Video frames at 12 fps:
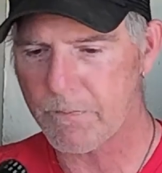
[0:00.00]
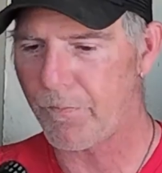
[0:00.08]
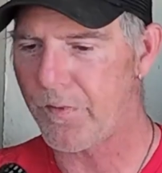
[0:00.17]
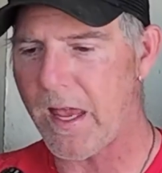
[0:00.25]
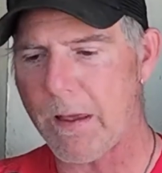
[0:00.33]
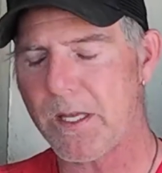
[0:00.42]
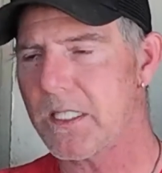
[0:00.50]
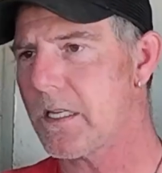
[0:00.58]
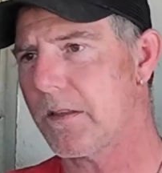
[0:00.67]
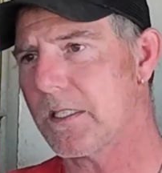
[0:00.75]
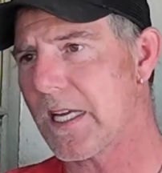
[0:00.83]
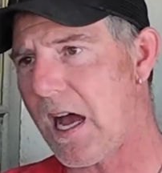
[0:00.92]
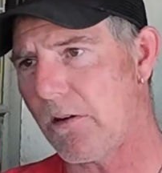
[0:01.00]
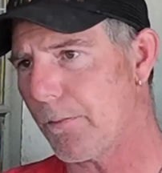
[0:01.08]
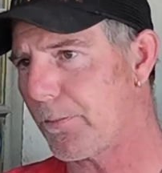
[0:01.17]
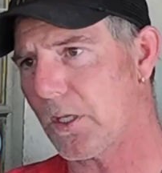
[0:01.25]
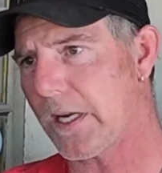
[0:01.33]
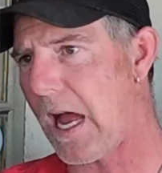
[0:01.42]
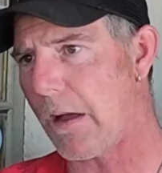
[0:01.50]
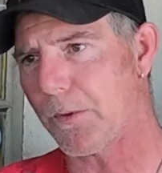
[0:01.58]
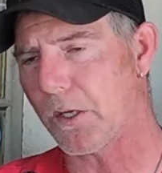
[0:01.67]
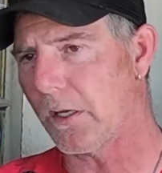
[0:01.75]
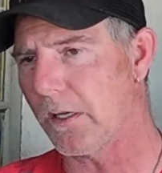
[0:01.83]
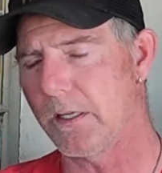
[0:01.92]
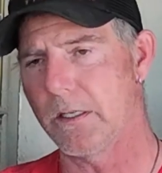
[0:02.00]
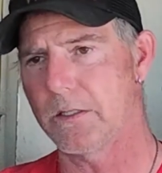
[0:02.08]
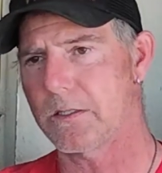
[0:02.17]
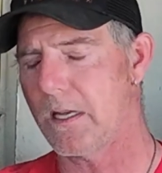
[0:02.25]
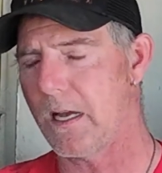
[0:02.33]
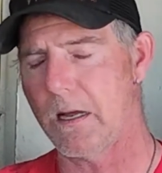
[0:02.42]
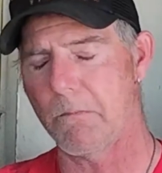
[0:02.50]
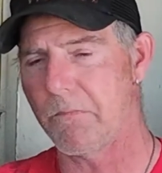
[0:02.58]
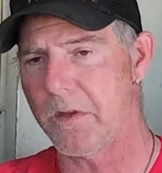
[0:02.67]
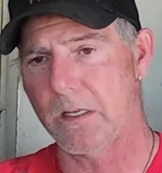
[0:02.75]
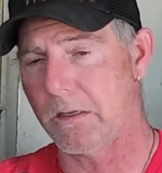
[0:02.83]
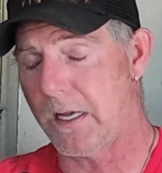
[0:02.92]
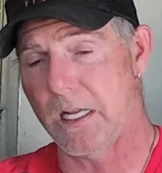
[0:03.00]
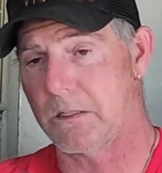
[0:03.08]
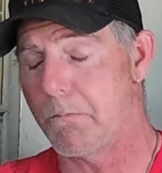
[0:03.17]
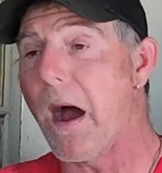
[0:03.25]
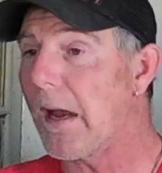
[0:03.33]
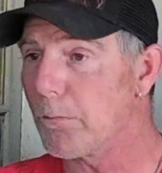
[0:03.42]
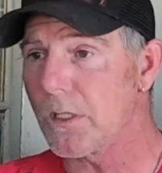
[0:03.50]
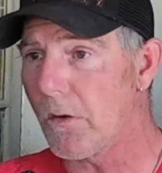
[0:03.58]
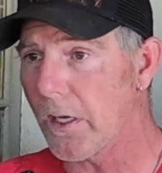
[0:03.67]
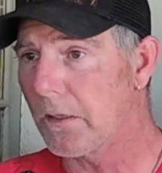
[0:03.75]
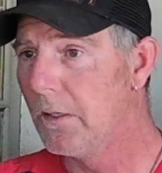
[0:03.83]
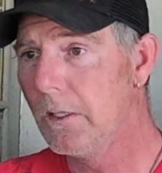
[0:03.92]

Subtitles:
That being said, the talent per capita is it's mind-blowing.